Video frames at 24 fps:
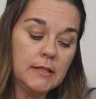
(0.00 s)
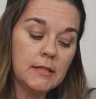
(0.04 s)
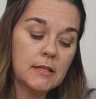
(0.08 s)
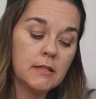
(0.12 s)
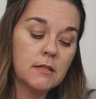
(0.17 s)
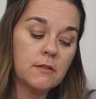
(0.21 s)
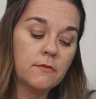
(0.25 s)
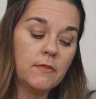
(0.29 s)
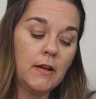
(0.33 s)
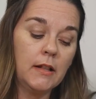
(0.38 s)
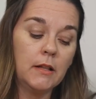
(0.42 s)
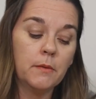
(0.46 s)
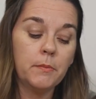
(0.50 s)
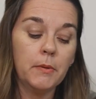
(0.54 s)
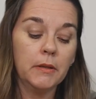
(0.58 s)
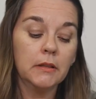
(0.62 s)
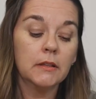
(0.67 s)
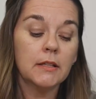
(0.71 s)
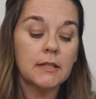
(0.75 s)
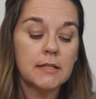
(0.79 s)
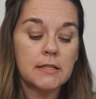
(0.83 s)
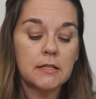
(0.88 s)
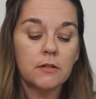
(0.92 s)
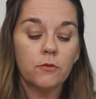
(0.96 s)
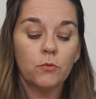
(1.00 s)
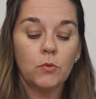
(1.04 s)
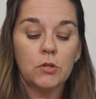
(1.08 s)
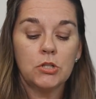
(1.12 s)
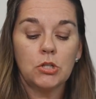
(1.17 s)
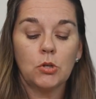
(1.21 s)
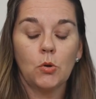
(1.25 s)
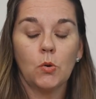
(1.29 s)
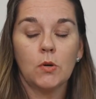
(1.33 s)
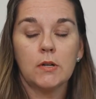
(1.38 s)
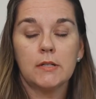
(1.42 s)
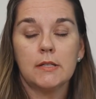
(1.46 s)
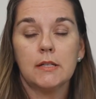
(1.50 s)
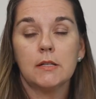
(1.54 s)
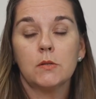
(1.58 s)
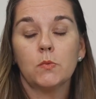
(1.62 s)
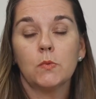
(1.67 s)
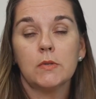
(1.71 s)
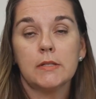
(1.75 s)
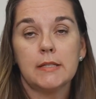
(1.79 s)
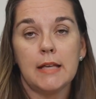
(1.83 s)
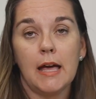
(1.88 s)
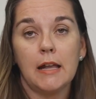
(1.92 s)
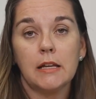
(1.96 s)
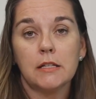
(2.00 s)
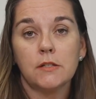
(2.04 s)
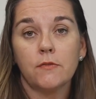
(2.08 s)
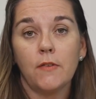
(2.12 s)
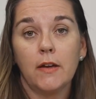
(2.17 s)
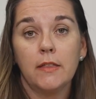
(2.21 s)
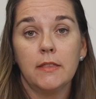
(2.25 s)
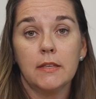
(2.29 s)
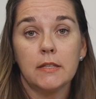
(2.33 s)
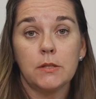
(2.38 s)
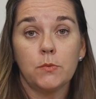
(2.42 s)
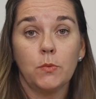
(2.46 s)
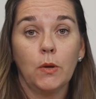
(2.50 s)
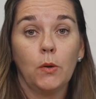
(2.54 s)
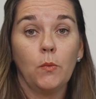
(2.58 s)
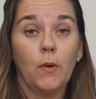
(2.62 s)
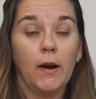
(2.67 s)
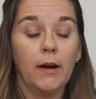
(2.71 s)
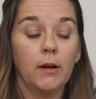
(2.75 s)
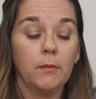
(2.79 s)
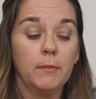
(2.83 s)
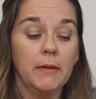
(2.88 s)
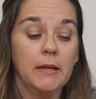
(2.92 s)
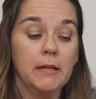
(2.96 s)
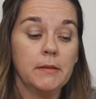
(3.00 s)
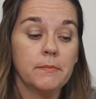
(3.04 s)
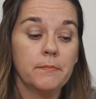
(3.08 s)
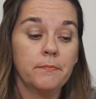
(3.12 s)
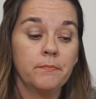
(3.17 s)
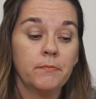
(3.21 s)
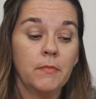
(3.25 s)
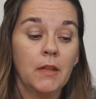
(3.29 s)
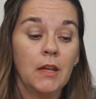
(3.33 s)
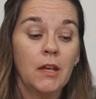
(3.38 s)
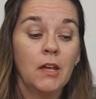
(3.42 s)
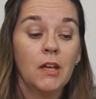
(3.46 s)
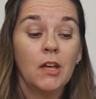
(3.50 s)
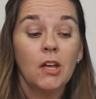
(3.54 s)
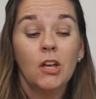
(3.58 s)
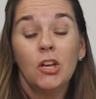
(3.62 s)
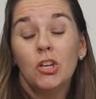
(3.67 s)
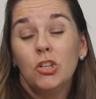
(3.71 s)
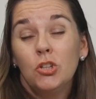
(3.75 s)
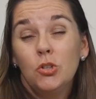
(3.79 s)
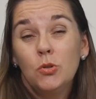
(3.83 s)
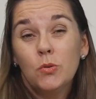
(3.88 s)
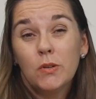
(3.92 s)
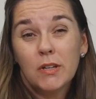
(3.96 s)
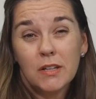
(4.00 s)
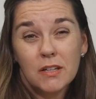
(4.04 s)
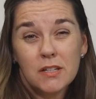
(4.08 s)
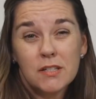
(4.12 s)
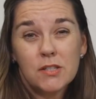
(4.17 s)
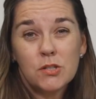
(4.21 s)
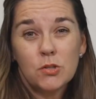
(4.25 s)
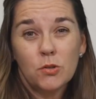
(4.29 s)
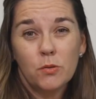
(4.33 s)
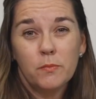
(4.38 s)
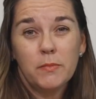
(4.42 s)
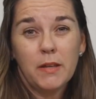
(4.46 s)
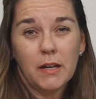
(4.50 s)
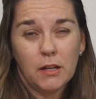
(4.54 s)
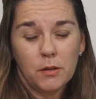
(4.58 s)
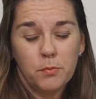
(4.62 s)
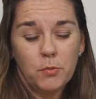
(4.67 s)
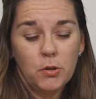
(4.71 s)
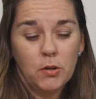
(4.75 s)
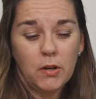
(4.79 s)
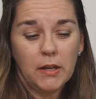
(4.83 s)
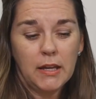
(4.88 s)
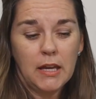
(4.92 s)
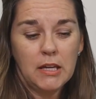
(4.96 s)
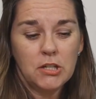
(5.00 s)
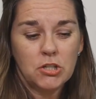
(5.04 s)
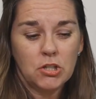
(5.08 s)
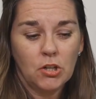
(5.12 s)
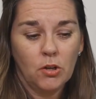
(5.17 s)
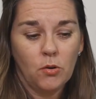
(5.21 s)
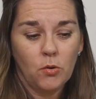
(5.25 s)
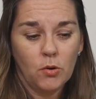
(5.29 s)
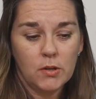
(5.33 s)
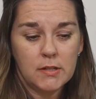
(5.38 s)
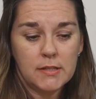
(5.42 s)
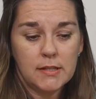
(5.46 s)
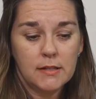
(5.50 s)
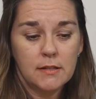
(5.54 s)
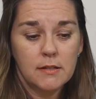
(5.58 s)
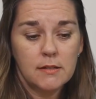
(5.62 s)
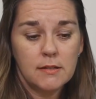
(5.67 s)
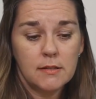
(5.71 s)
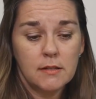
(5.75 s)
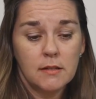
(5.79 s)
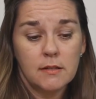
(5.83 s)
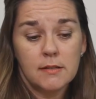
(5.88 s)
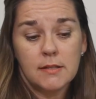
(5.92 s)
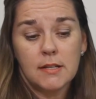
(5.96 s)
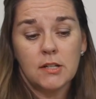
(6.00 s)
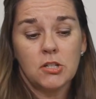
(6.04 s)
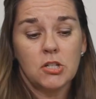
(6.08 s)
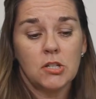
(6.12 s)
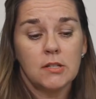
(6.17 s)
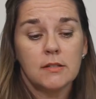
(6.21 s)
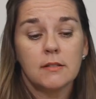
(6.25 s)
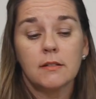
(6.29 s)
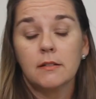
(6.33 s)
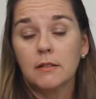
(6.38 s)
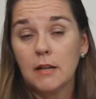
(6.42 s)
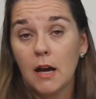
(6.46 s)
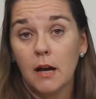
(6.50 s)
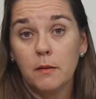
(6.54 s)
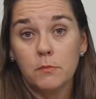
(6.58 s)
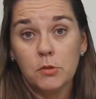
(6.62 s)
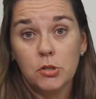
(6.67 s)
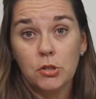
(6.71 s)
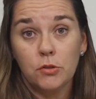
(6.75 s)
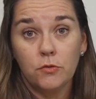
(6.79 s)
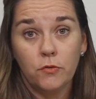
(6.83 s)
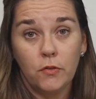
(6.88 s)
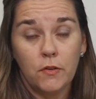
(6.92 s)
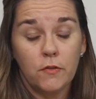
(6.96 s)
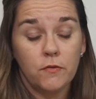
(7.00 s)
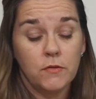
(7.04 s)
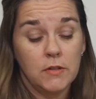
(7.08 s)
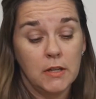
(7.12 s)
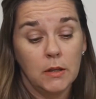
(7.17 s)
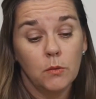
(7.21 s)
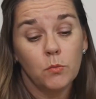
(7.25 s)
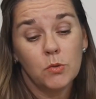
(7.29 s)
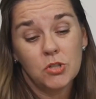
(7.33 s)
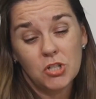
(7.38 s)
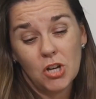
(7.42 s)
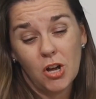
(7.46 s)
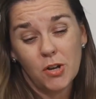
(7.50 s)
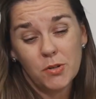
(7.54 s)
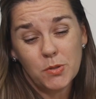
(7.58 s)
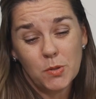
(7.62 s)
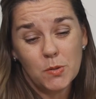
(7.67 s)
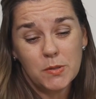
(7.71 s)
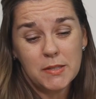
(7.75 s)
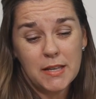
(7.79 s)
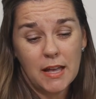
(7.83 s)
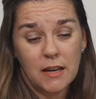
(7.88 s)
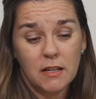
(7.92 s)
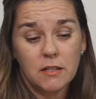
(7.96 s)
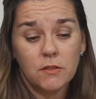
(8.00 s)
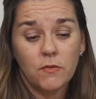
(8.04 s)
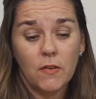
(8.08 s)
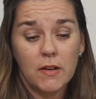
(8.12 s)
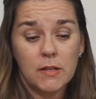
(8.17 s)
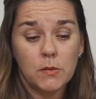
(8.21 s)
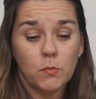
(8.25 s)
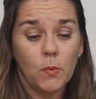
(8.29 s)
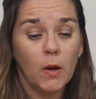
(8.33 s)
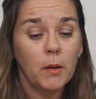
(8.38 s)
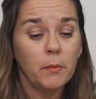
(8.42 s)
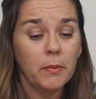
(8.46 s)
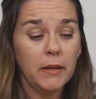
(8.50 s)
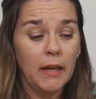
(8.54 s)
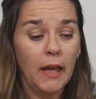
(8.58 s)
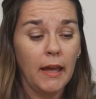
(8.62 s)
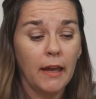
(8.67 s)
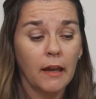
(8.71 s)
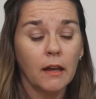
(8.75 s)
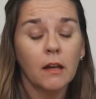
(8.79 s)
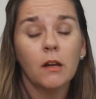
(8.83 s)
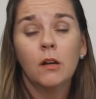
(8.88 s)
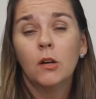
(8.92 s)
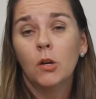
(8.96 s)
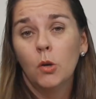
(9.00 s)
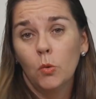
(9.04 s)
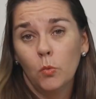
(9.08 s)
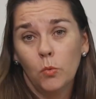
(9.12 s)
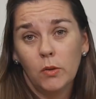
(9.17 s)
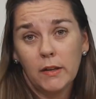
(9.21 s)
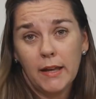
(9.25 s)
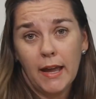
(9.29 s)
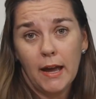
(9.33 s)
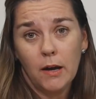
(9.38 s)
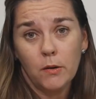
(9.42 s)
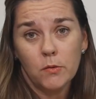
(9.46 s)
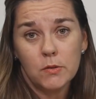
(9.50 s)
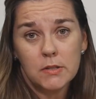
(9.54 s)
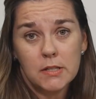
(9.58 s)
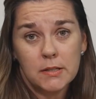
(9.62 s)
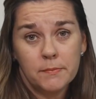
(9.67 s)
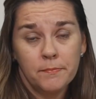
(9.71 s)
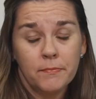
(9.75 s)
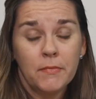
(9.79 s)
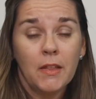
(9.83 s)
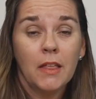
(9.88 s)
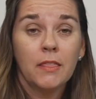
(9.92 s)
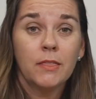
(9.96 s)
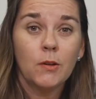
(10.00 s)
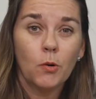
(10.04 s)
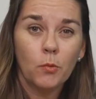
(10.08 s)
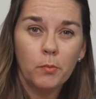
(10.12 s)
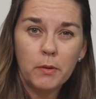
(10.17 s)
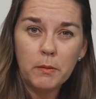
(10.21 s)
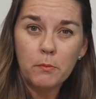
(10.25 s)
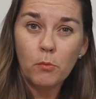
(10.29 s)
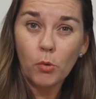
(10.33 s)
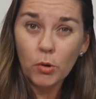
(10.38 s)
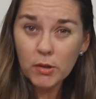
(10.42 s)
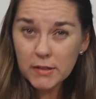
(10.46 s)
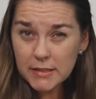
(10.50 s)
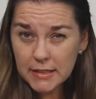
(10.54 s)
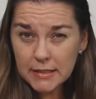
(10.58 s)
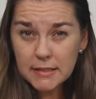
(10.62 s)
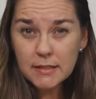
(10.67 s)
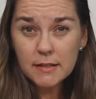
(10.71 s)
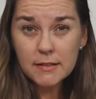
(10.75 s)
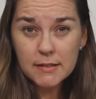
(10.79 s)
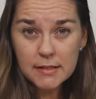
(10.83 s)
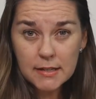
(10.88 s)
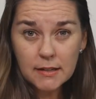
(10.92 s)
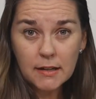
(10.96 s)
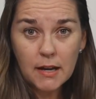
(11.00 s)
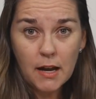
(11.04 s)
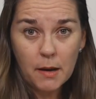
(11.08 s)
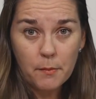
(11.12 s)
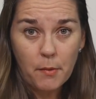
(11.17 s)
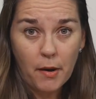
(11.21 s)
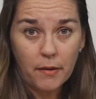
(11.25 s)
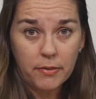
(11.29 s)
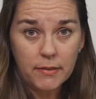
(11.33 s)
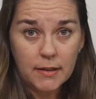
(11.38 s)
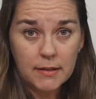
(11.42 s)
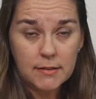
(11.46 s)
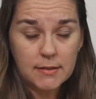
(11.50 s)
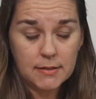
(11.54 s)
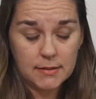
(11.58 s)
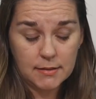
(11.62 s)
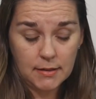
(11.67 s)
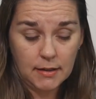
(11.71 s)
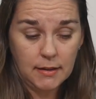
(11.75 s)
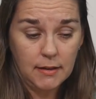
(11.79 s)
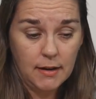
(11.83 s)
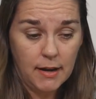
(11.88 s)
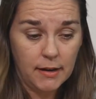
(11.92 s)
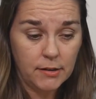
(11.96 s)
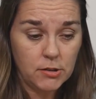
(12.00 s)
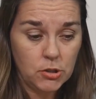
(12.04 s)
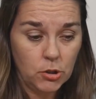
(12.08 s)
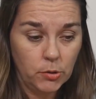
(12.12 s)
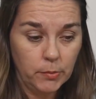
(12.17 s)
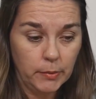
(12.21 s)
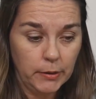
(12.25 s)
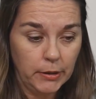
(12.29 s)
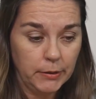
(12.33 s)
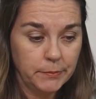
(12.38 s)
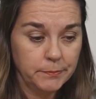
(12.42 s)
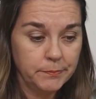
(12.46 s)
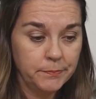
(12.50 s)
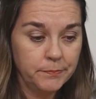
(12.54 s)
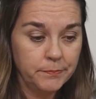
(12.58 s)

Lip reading: to develop a list of which courses will satisfy this requirement. You can assume that communication courses, such as Com 250, which also satisfies well-being, will count. There will be more details to come on this in October.